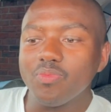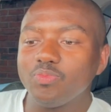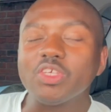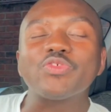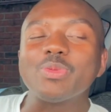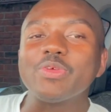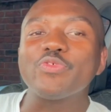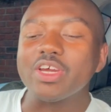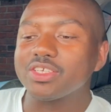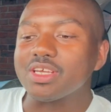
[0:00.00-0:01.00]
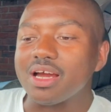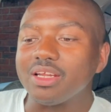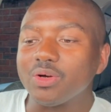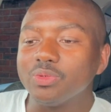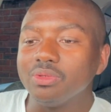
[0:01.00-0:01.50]
Just from the first shot
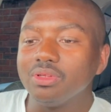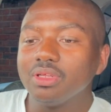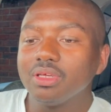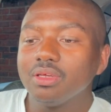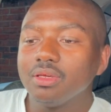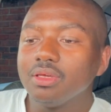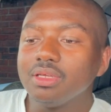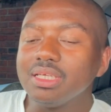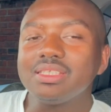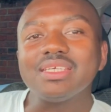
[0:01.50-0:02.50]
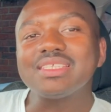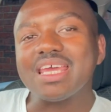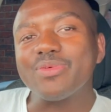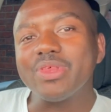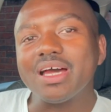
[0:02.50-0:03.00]
alone. You think,
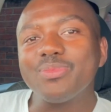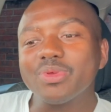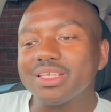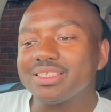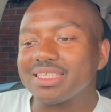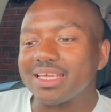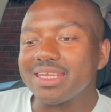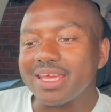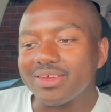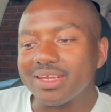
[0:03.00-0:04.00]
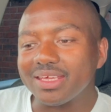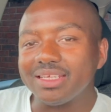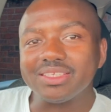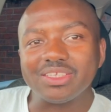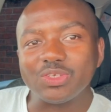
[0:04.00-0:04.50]
say, I'm going to stand there and
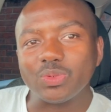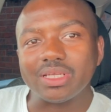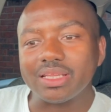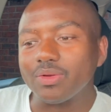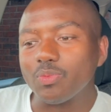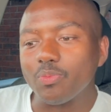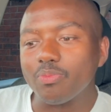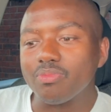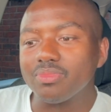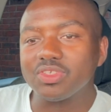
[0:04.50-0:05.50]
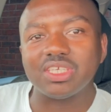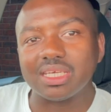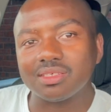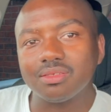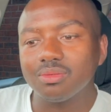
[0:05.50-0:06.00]
listen to another
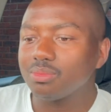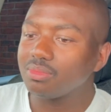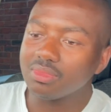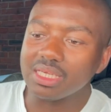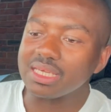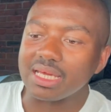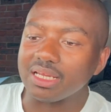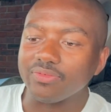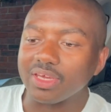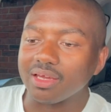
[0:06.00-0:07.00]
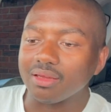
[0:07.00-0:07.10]
6? Get out of here.